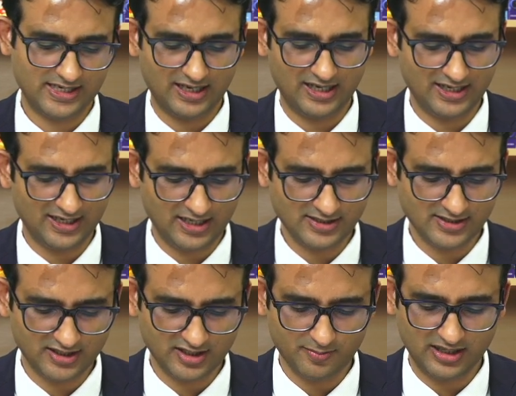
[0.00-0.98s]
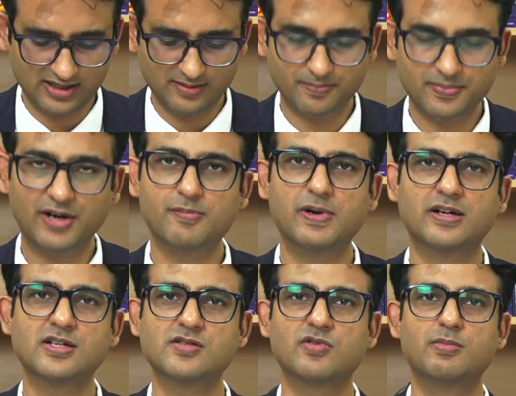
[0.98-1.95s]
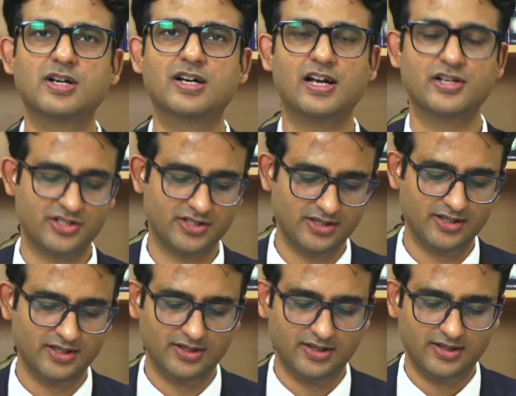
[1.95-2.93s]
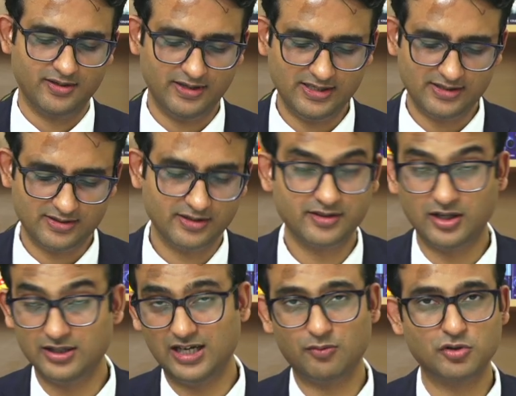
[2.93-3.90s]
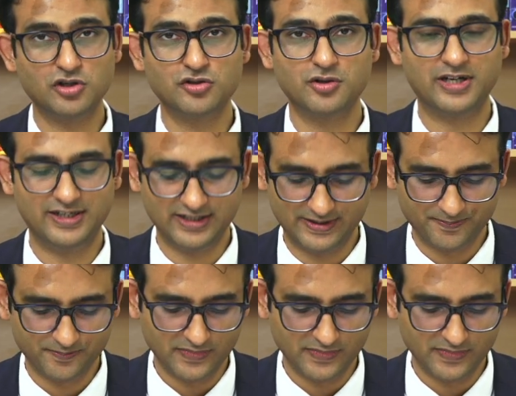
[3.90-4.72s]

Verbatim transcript: I, I started my private practice from a garage, right? That, that was also rented.